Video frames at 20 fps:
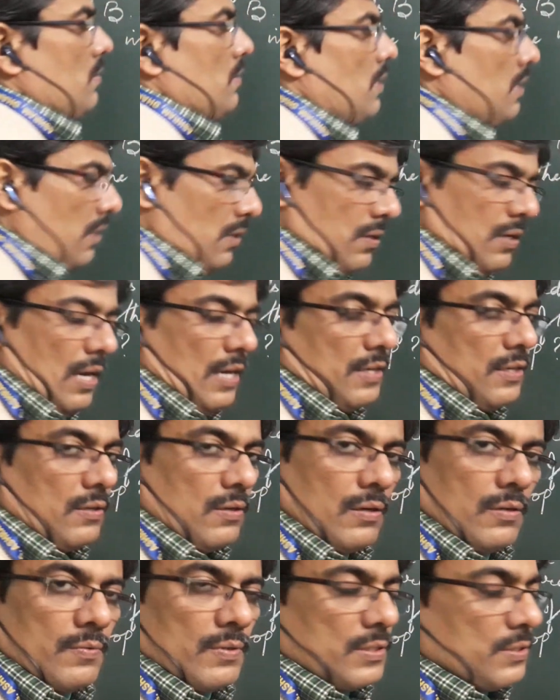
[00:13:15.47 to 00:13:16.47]
or
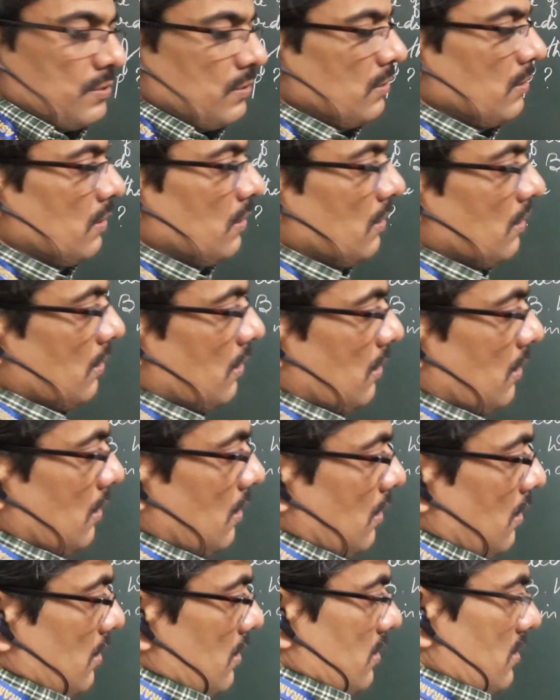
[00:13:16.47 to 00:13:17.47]
anti-clockwise.
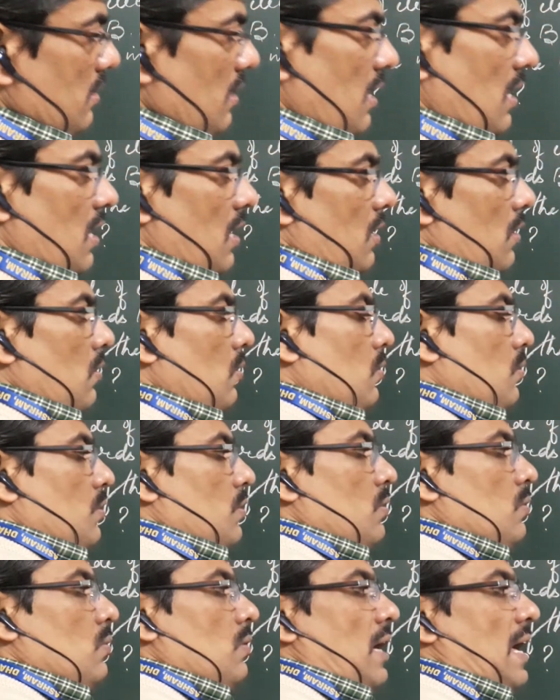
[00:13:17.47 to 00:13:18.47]
See how
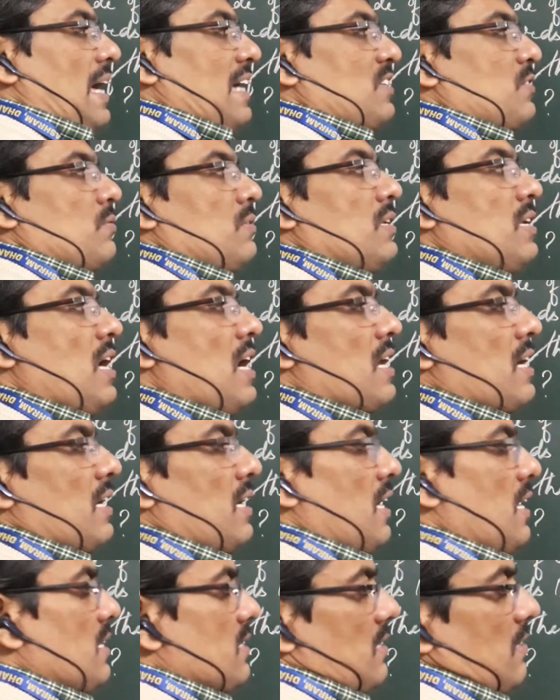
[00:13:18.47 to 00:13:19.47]
you actually
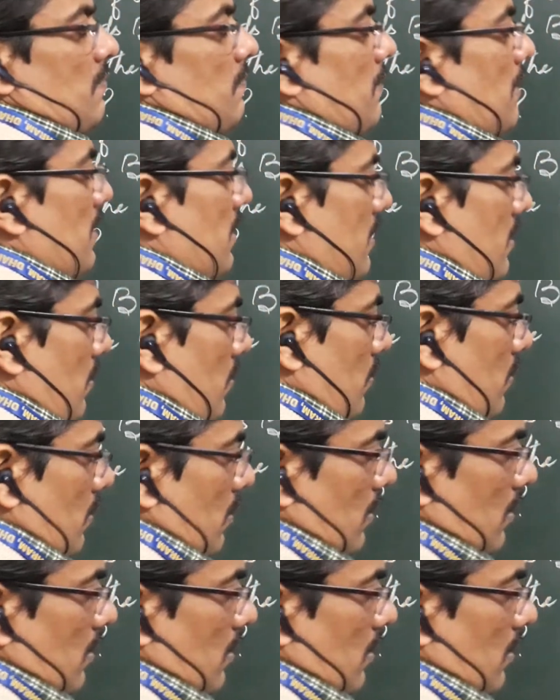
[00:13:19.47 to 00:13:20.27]
analyze and find it out.